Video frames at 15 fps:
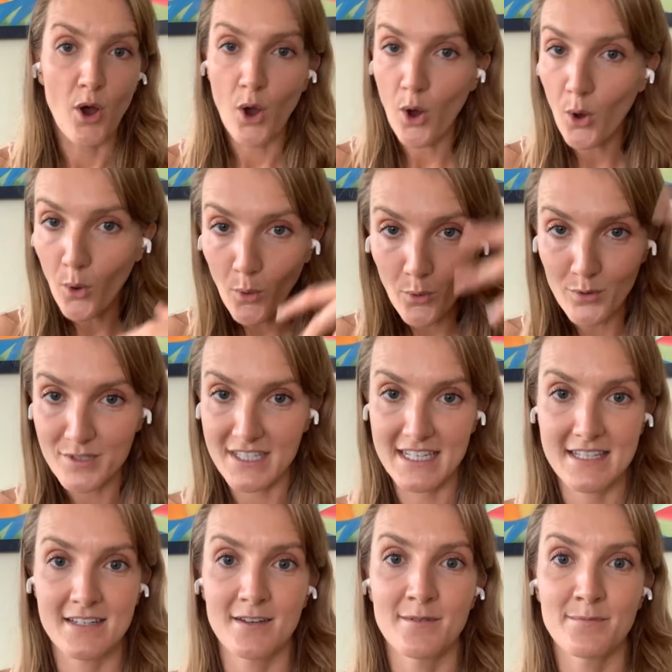the whole
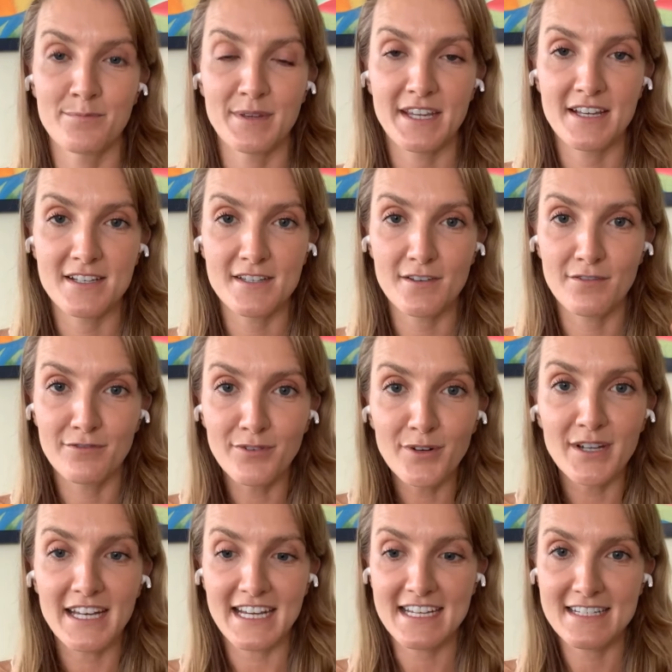system because the
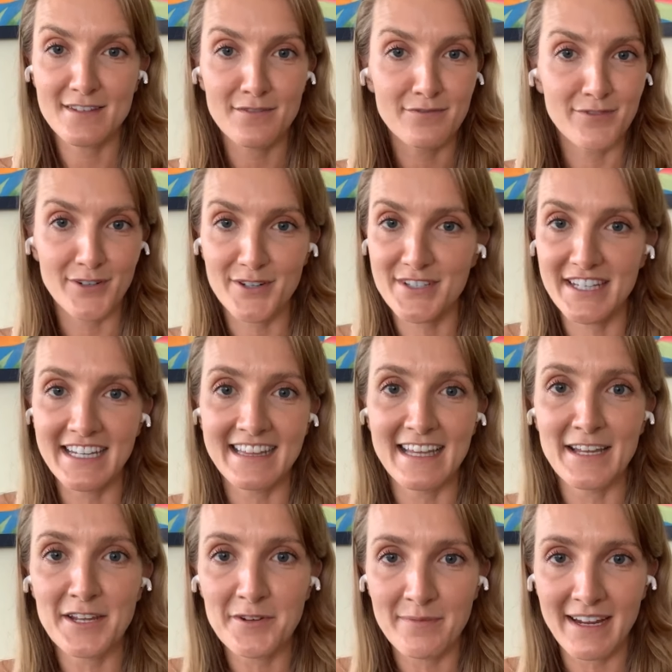foot is the first thing
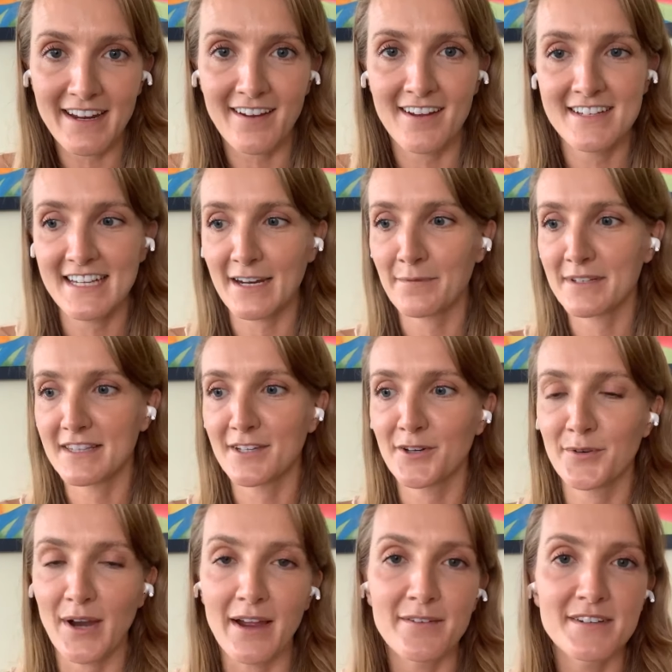that you make contact with the
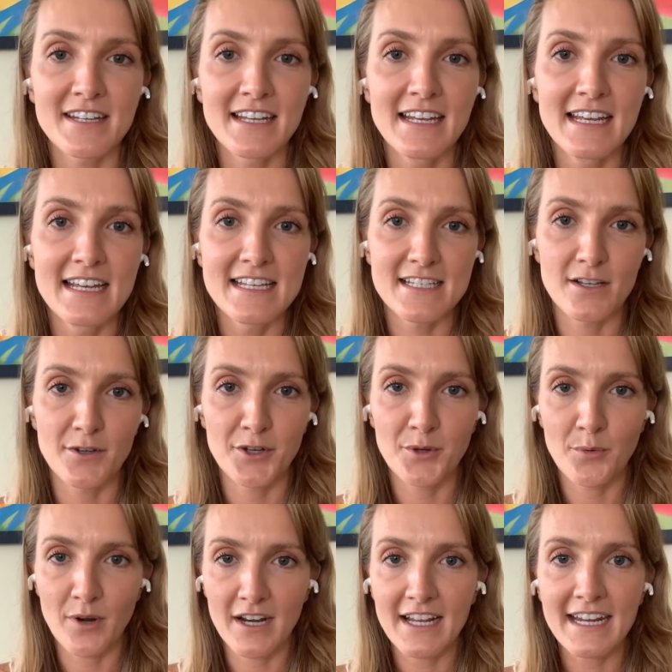ground. So
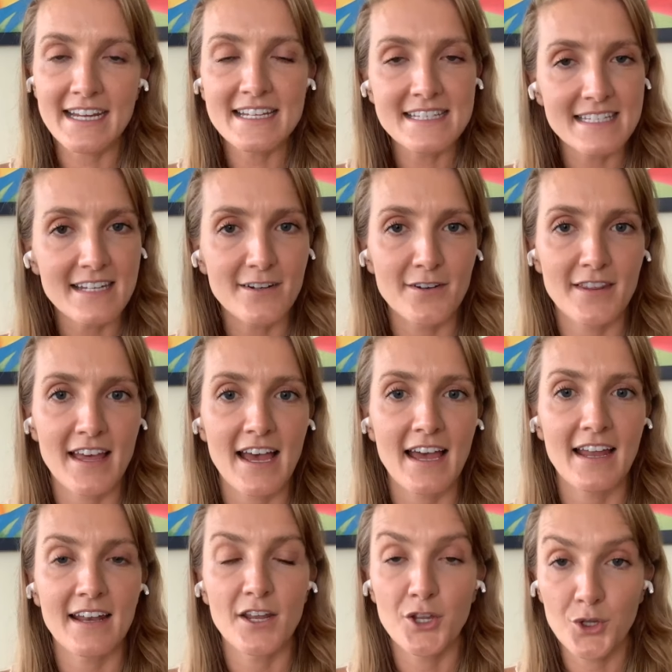you want to consider
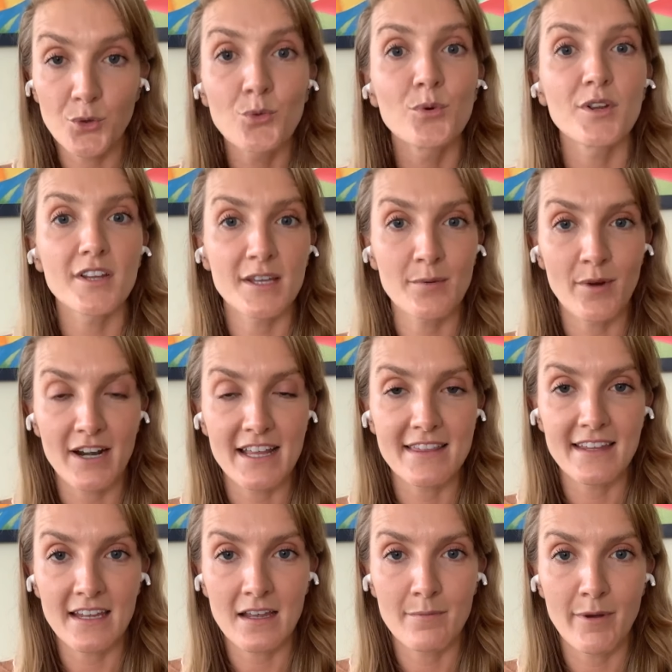that. You really want to
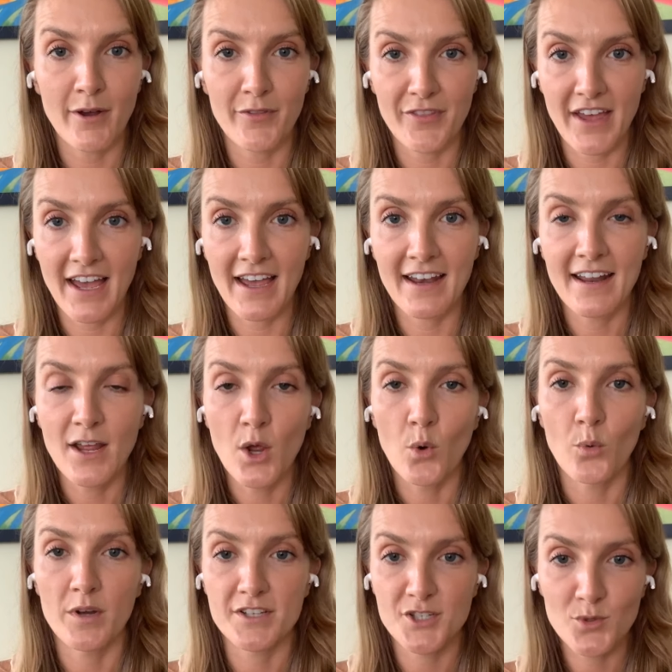think about that
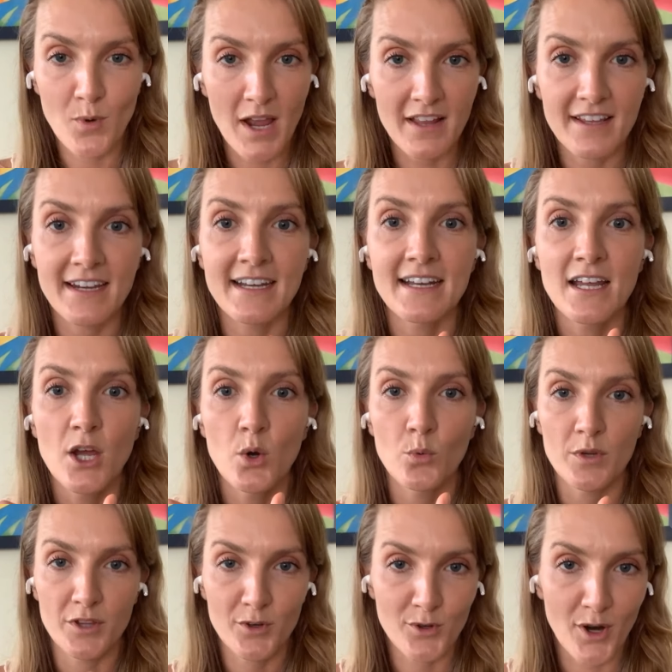with swelling,
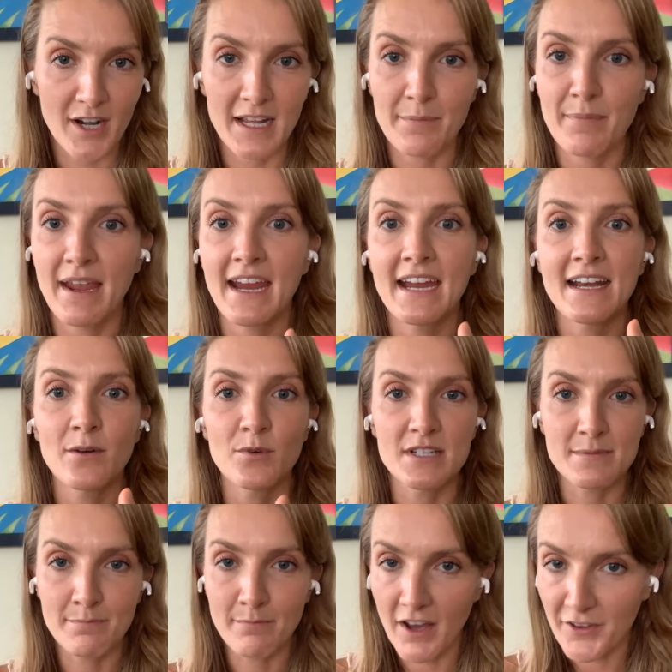with chronic pain,
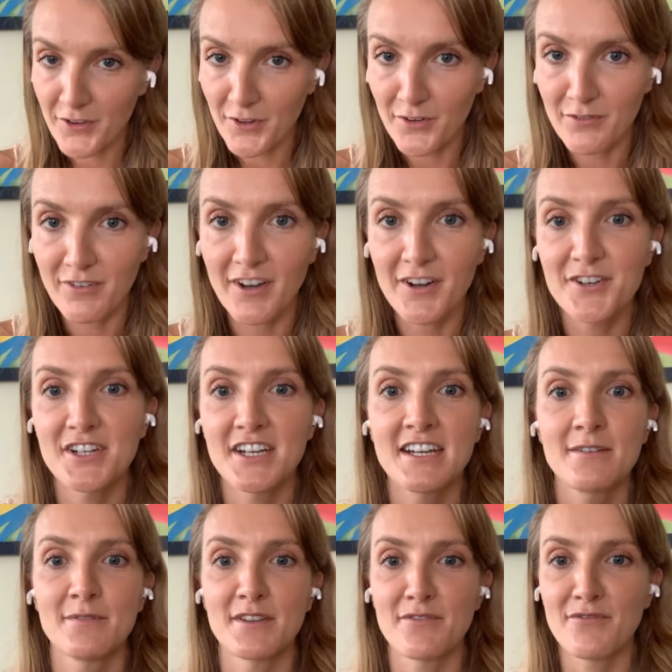with muscle
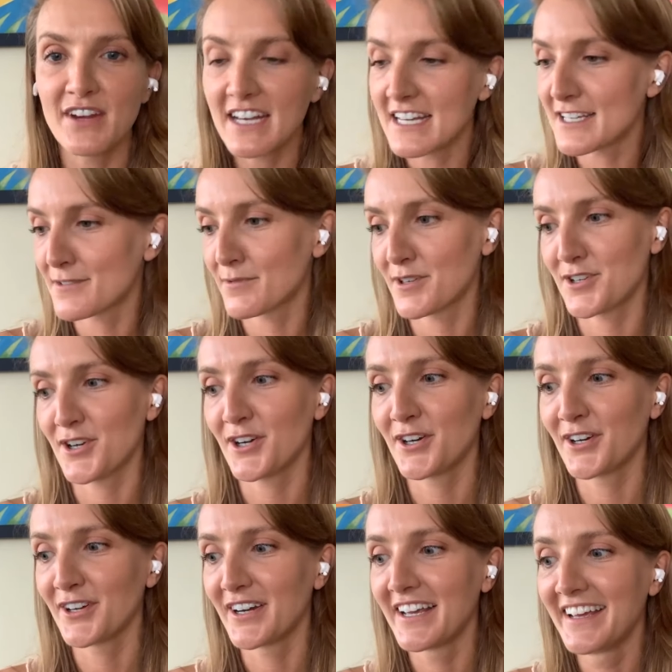function, with venous
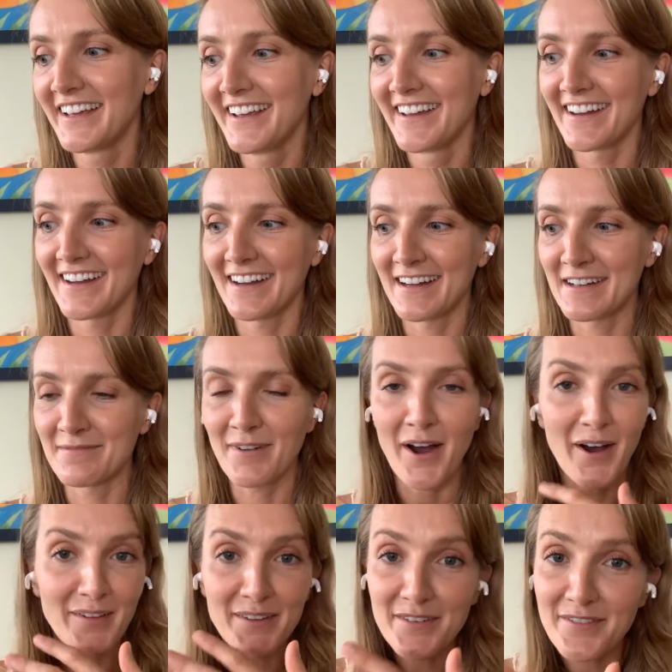return,
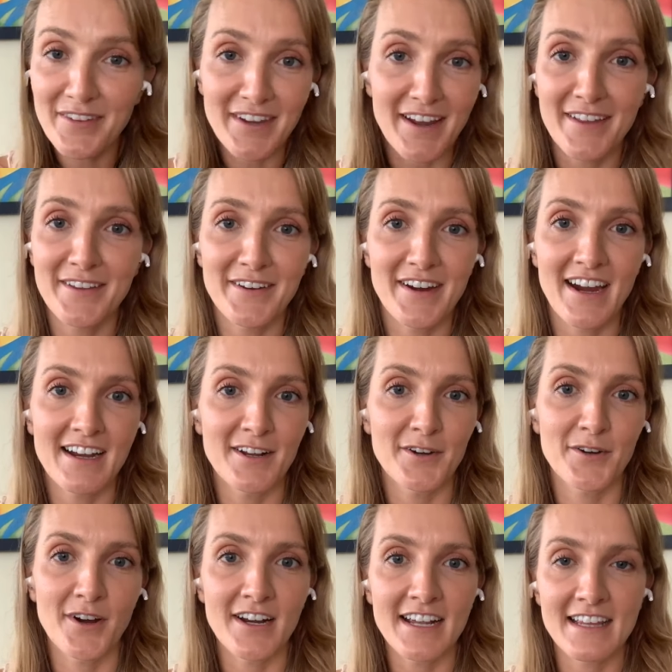all of the other kind of
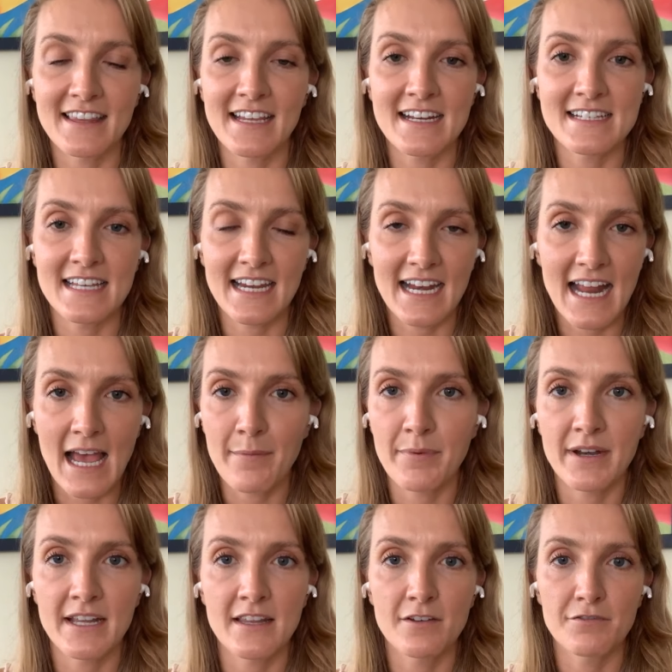chronic things that can
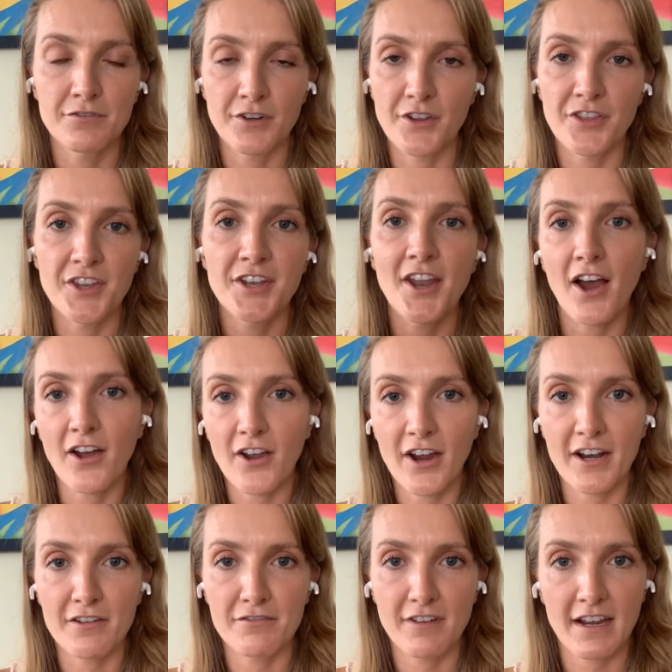happen in the foot. The
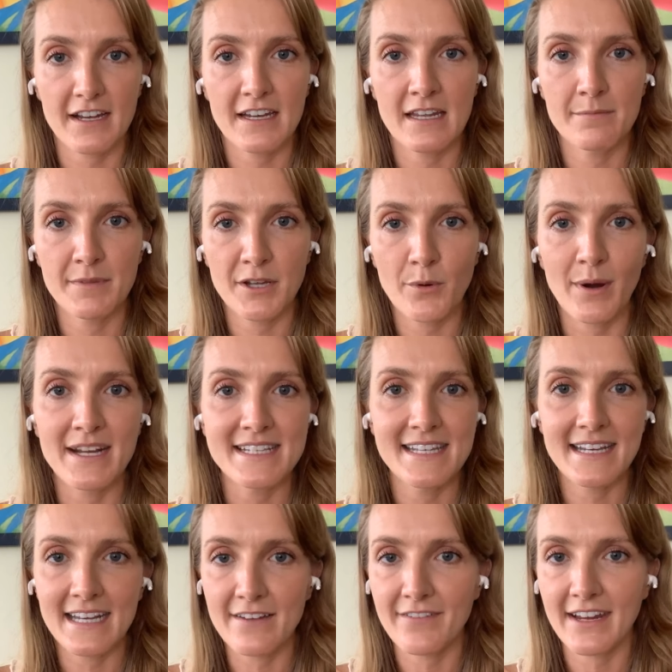knock-on effect can be quite
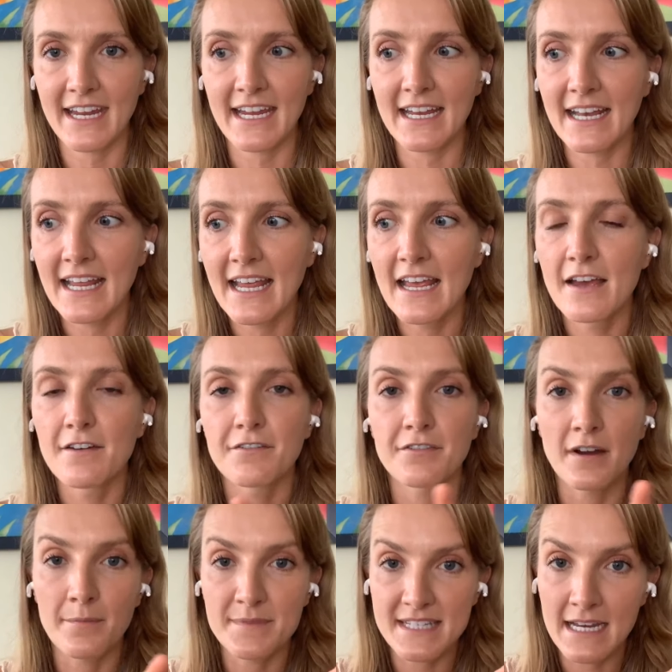significant
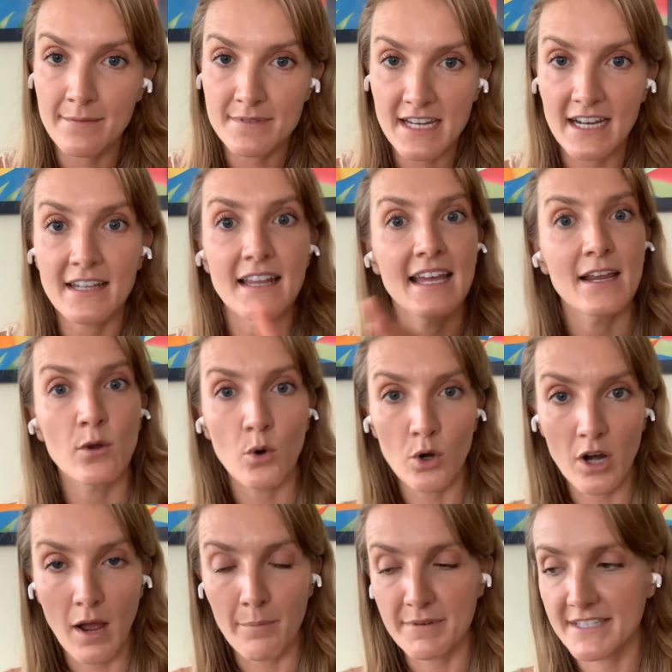from same side leg
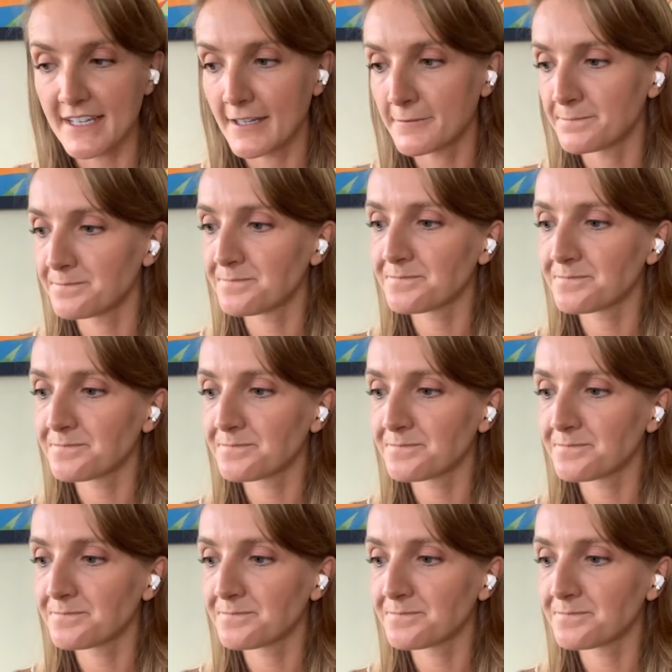or opposite.